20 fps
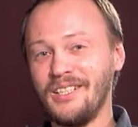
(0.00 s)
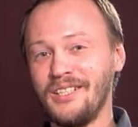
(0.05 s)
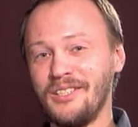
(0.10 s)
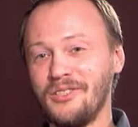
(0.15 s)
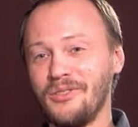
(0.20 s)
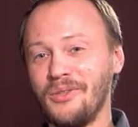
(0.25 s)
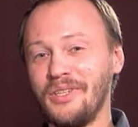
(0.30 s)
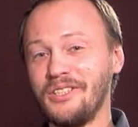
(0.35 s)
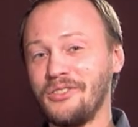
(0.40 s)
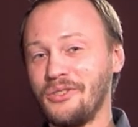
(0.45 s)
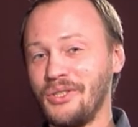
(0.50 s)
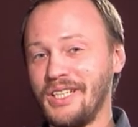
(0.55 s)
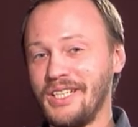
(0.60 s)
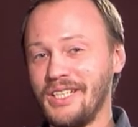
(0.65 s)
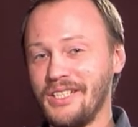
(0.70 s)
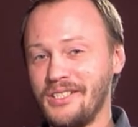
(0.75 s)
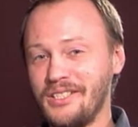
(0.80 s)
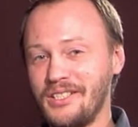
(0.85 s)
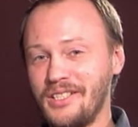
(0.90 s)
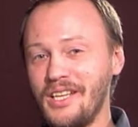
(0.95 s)
So as you
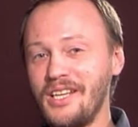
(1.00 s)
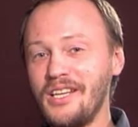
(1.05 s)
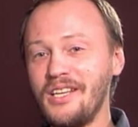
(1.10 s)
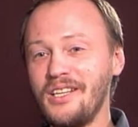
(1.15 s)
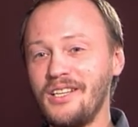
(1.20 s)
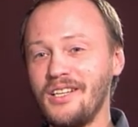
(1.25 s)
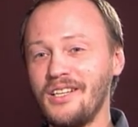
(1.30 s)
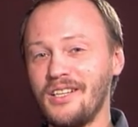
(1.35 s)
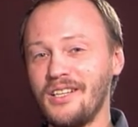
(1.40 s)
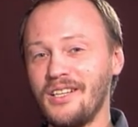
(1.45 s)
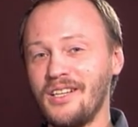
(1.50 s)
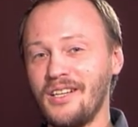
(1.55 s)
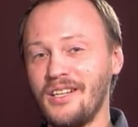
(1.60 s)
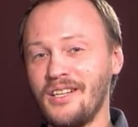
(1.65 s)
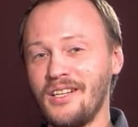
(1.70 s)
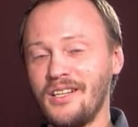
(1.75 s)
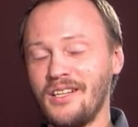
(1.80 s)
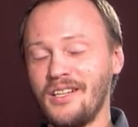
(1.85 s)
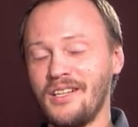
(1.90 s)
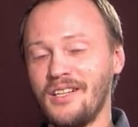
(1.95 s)
can see,
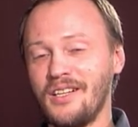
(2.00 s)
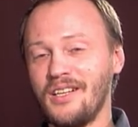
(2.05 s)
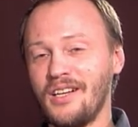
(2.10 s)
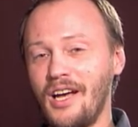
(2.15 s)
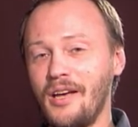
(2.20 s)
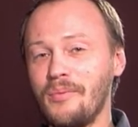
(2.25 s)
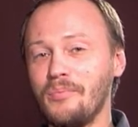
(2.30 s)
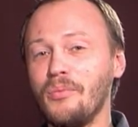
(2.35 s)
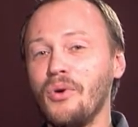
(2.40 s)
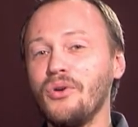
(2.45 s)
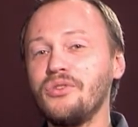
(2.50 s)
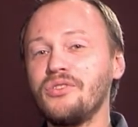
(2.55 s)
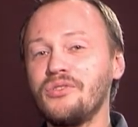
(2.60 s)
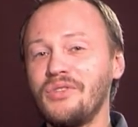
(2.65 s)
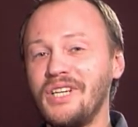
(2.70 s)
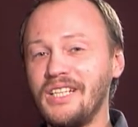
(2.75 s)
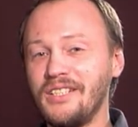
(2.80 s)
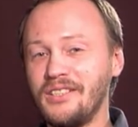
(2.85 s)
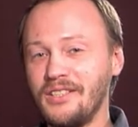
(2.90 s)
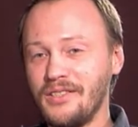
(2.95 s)
I'm
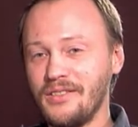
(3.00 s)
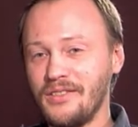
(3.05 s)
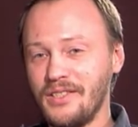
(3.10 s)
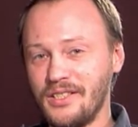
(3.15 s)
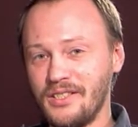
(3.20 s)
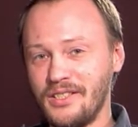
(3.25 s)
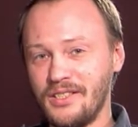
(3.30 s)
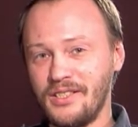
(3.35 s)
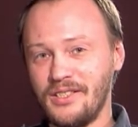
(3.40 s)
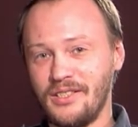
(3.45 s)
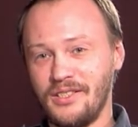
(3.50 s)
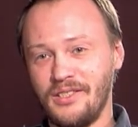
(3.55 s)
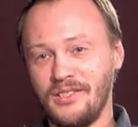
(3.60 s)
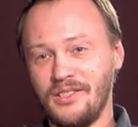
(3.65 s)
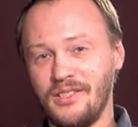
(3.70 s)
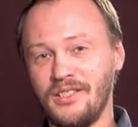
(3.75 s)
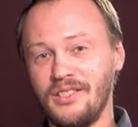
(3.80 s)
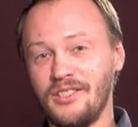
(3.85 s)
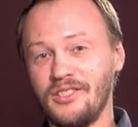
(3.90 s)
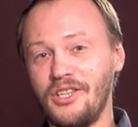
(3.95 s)
moderating this
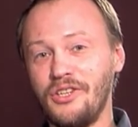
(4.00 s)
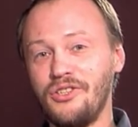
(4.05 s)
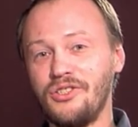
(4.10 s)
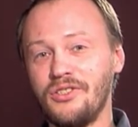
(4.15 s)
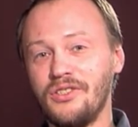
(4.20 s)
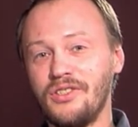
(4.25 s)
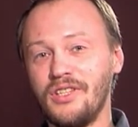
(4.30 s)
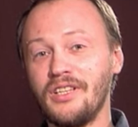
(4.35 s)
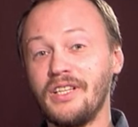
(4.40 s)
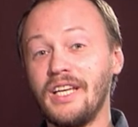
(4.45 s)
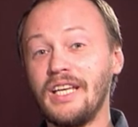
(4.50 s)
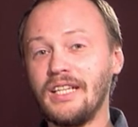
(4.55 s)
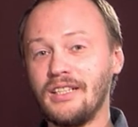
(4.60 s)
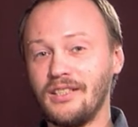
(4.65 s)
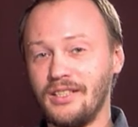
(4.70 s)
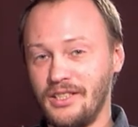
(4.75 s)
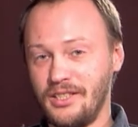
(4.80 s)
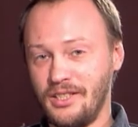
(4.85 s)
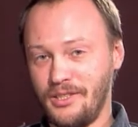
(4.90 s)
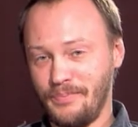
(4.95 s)
session in
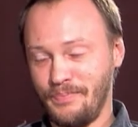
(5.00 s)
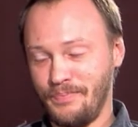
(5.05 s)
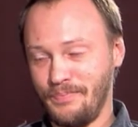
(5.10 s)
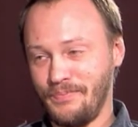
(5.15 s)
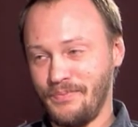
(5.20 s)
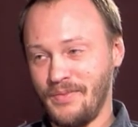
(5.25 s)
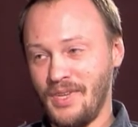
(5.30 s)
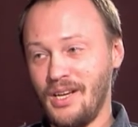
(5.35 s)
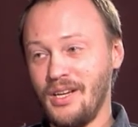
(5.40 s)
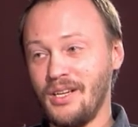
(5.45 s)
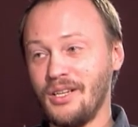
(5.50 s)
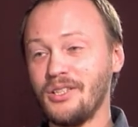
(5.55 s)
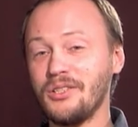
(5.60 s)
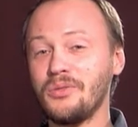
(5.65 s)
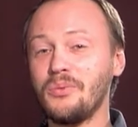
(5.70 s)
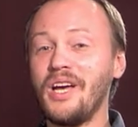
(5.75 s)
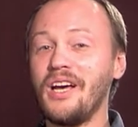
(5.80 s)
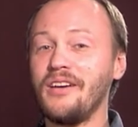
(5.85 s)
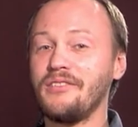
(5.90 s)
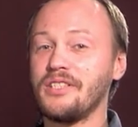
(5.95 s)
English because
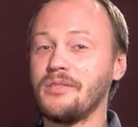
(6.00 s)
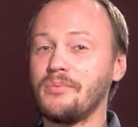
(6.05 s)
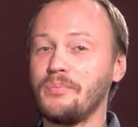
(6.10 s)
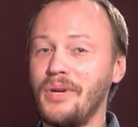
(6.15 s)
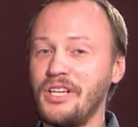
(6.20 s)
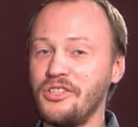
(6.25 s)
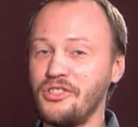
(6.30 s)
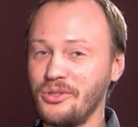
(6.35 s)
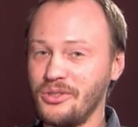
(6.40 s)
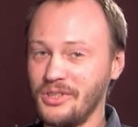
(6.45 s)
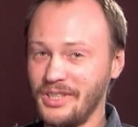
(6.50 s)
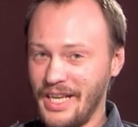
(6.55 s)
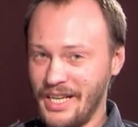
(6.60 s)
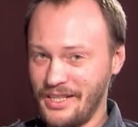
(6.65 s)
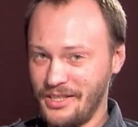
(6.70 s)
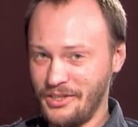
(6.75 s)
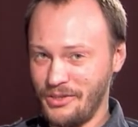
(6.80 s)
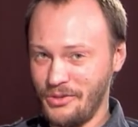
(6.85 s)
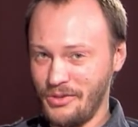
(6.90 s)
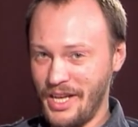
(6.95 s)
we have a special
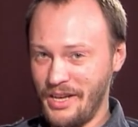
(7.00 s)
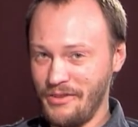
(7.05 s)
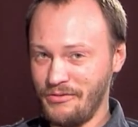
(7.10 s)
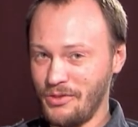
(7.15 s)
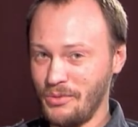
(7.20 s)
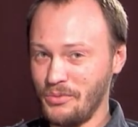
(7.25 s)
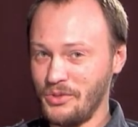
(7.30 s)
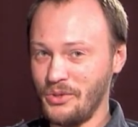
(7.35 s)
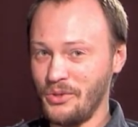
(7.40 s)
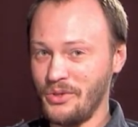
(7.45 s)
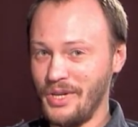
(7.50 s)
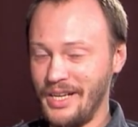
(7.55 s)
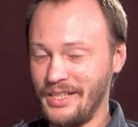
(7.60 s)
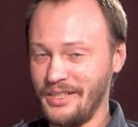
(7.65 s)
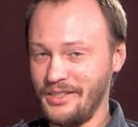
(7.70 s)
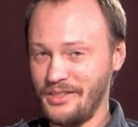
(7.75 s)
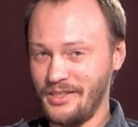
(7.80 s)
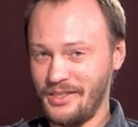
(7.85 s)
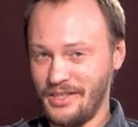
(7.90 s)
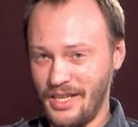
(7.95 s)
guest today from the
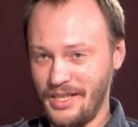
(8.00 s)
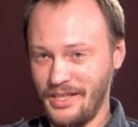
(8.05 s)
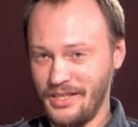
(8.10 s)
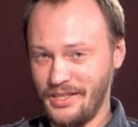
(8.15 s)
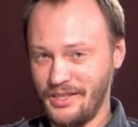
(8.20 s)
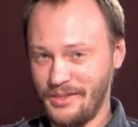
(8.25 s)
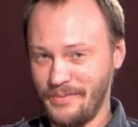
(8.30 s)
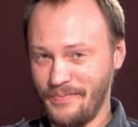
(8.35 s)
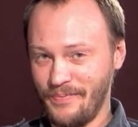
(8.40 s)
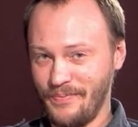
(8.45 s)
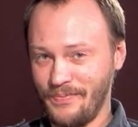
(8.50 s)
United States.